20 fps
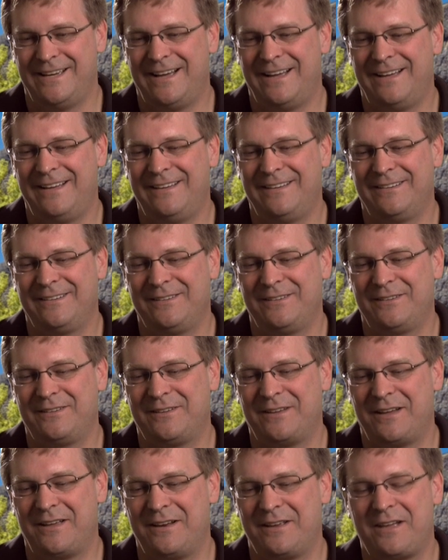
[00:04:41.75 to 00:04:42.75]
Yeah,
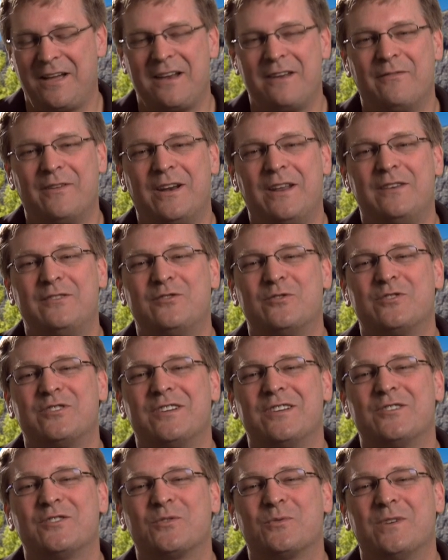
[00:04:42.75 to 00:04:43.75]
kind kind of an
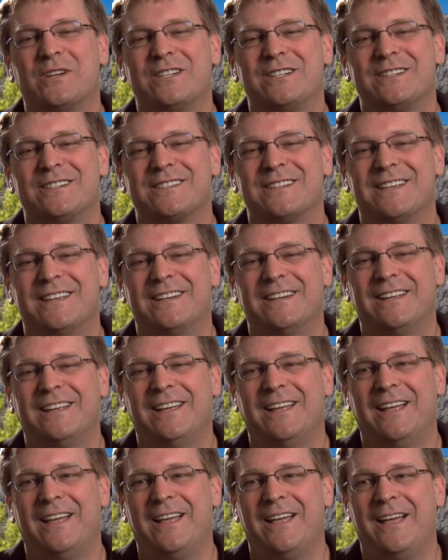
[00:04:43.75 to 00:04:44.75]
interesting switch, isn't it?
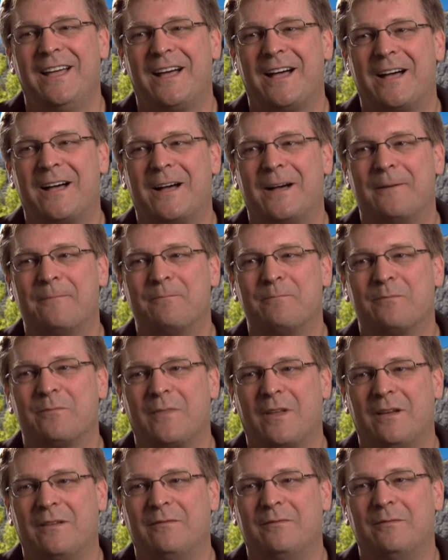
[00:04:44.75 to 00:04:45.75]
Um,
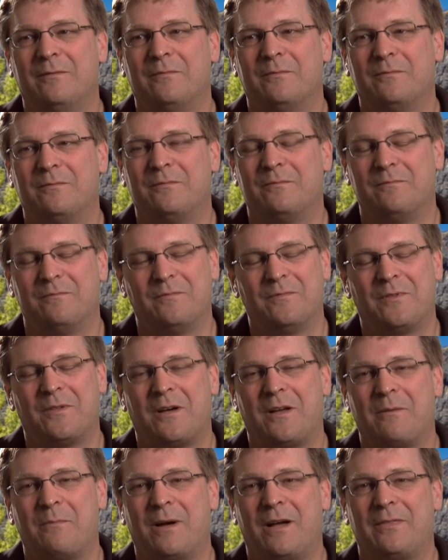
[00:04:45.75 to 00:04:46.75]
I've
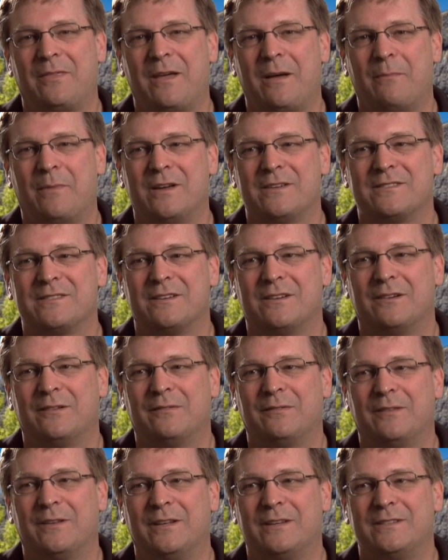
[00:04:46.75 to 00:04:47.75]
thought about that
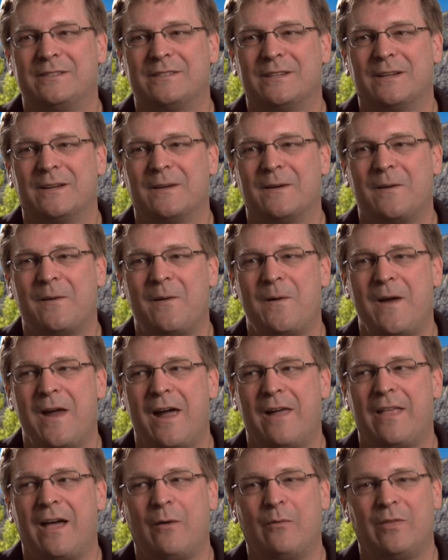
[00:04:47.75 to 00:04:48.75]
myself, that, uh,
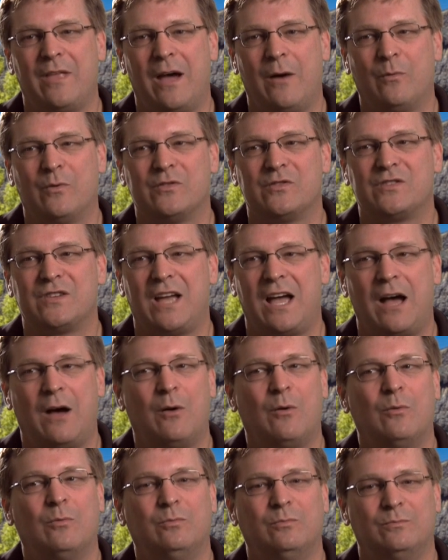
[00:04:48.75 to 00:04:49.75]
yeah, that, that was
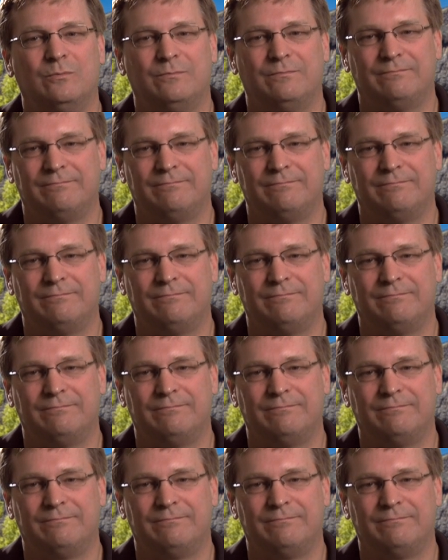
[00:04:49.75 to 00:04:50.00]
how